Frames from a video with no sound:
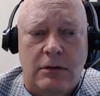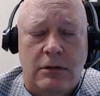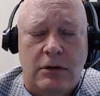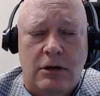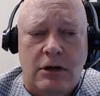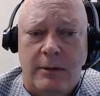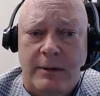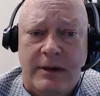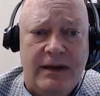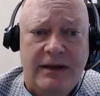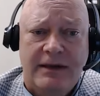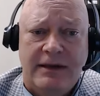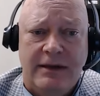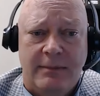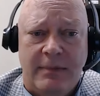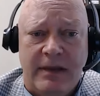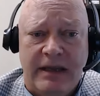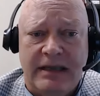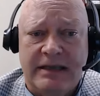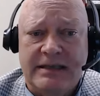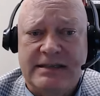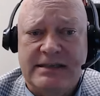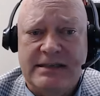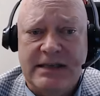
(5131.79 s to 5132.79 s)
I mean, that doesn't make
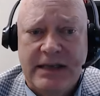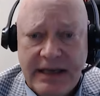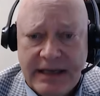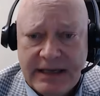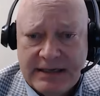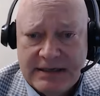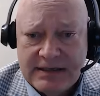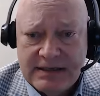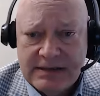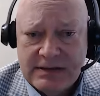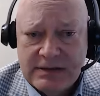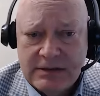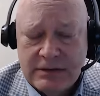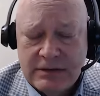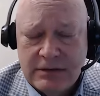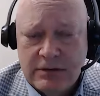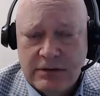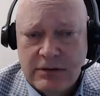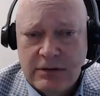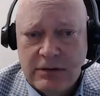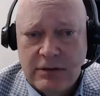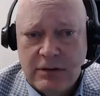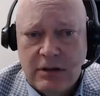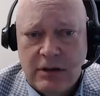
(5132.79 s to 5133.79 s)
any sense.
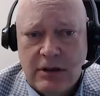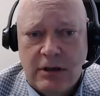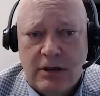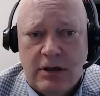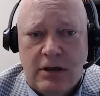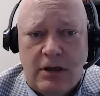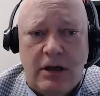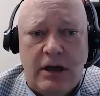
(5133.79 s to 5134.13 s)
Yeah.